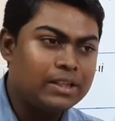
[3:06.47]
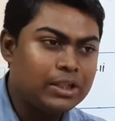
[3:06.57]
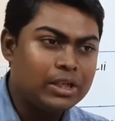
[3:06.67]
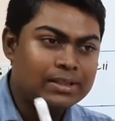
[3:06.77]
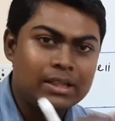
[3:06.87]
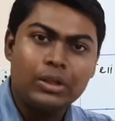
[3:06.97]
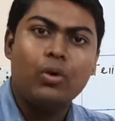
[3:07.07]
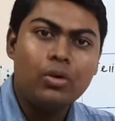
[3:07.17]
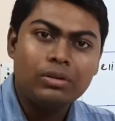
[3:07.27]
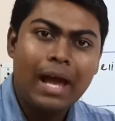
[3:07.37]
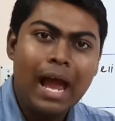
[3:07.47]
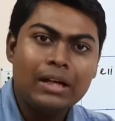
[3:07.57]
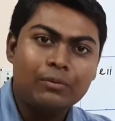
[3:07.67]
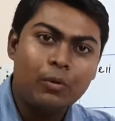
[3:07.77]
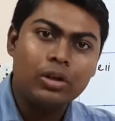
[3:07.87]
he doesn't know
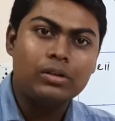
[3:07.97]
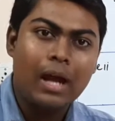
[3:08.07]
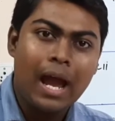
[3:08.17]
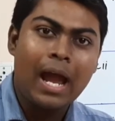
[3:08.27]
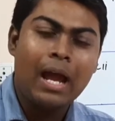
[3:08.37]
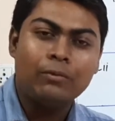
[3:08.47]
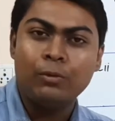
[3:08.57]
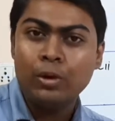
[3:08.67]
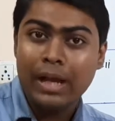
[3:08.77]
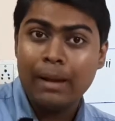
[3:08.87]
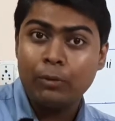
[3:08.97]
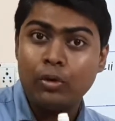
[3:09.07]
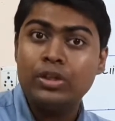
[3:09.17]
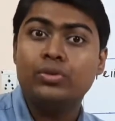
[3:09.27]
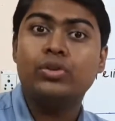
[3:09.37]
that what I am
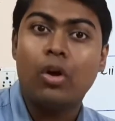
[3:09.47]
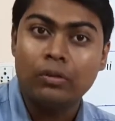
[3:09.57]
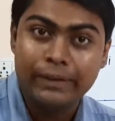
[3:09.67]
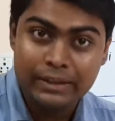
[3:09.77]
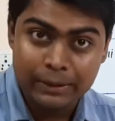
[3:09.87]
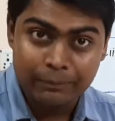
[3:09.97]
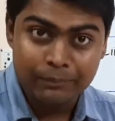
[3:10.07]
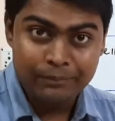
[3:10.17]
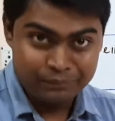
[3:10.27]
going to talk with him